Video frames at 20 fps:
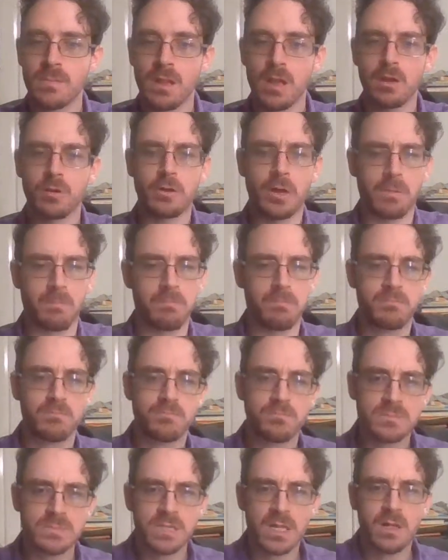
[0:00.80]
Okay,
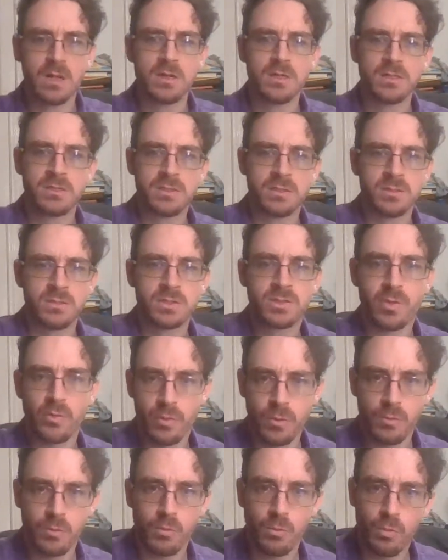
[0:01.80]

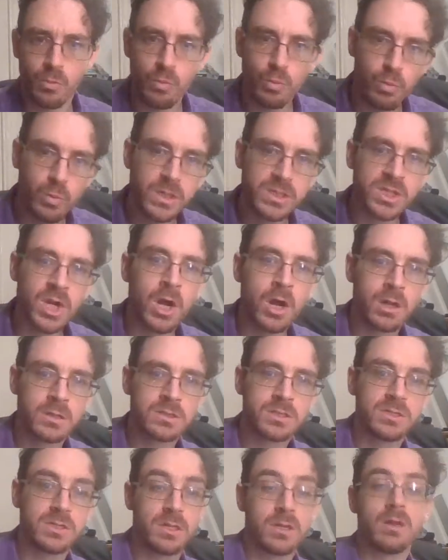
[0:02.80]
so we
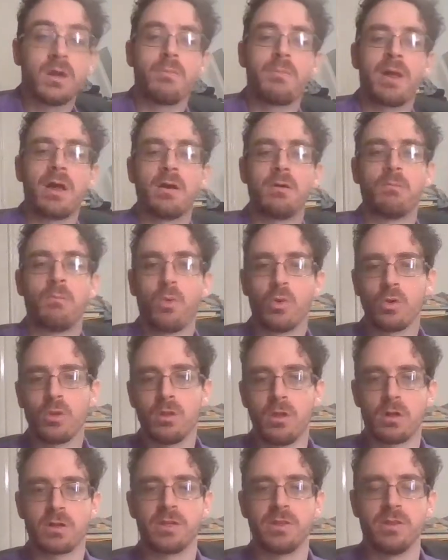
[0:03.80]
talked about moral
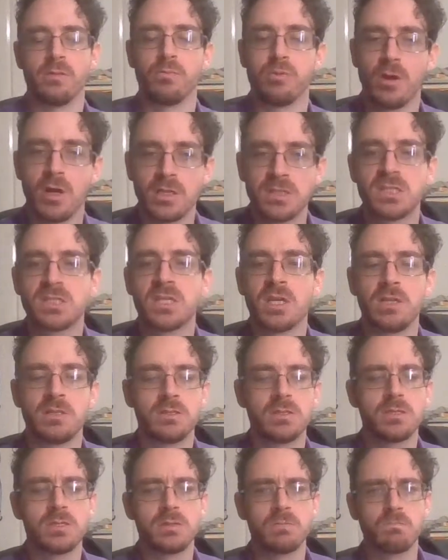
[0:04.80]
luck in the broad
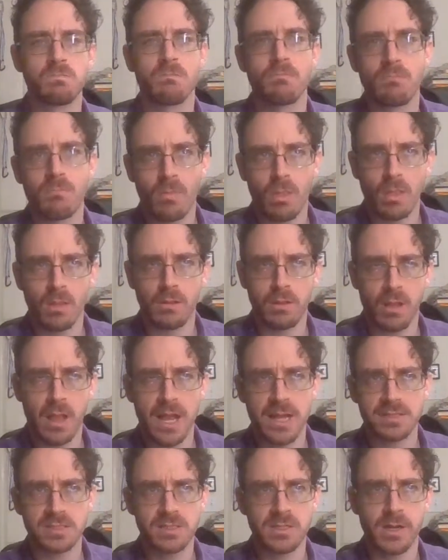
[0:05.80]
sense
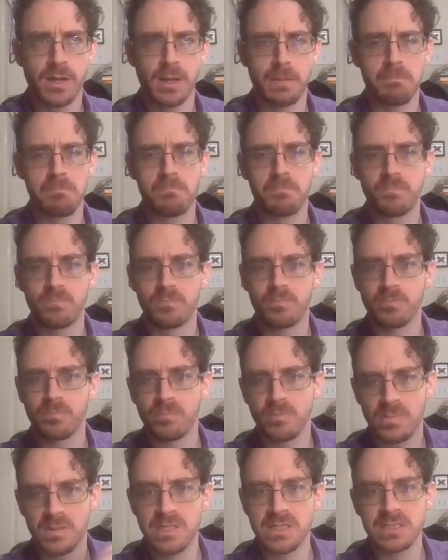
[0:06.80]
last time.
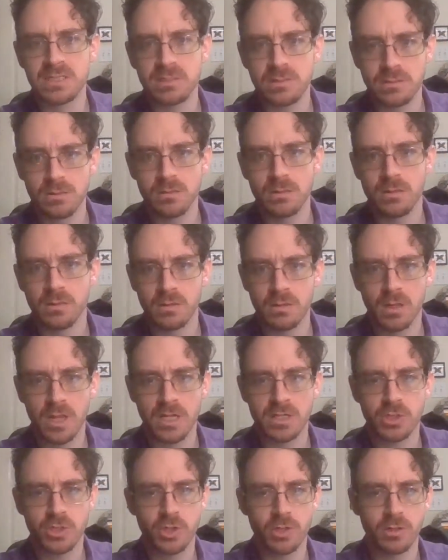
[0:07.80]
This
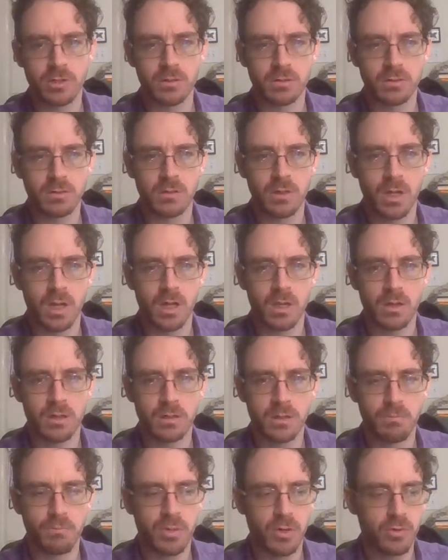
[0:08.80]
lecture
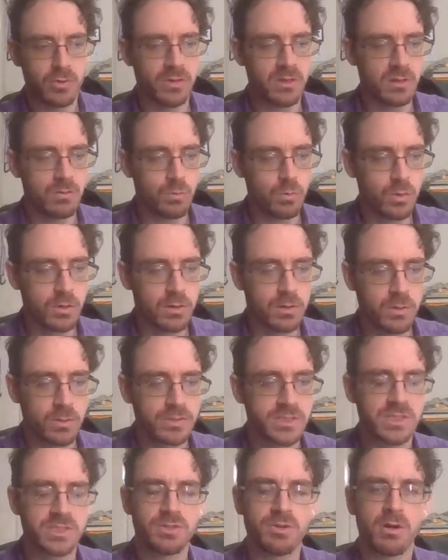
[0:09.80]
component, we're
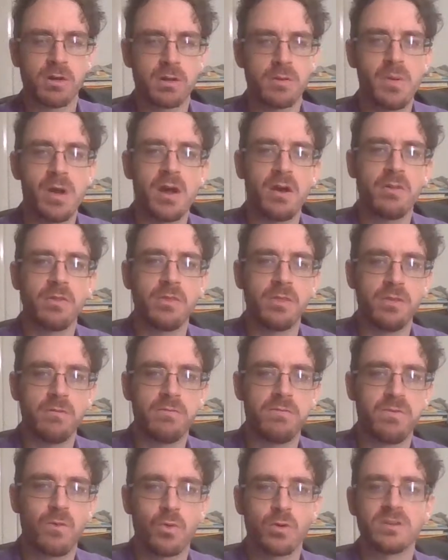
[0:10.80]
going to talk about the
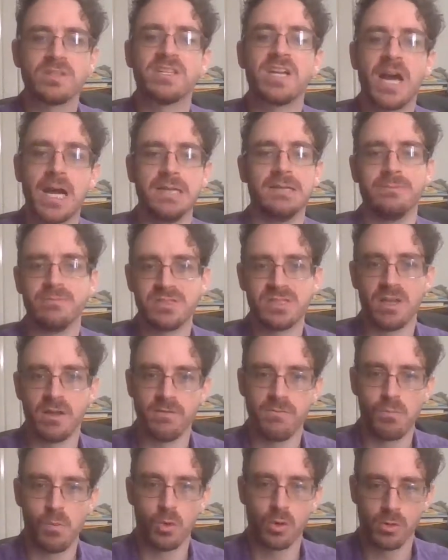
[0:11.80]
4 types
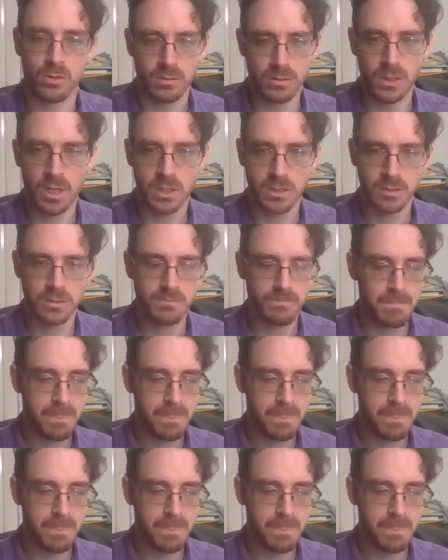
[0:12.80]
of moral luck.